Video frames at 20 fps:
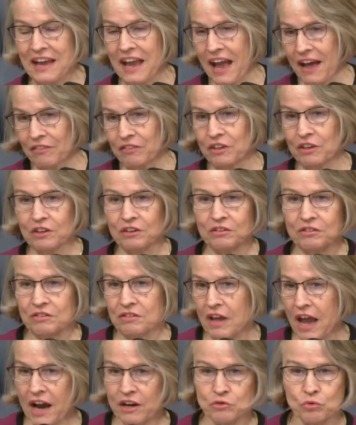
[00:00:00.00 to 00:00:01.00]
and then
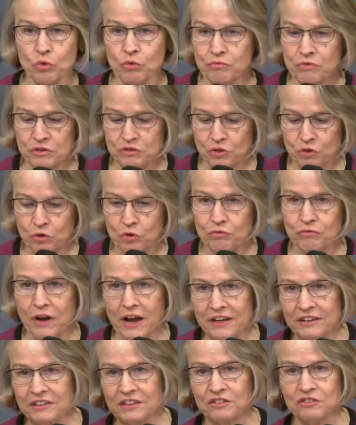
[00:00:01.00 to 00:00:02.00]
actual physical
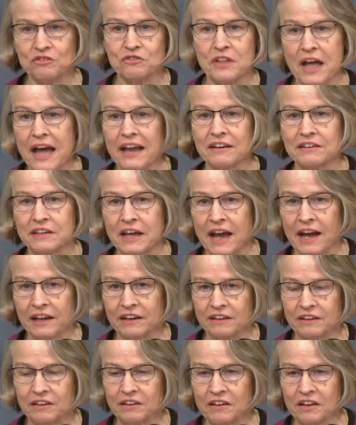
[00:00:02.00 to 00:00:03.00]
findings, that
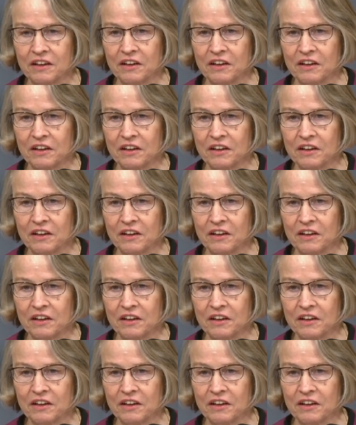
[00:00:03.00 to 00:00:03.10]
data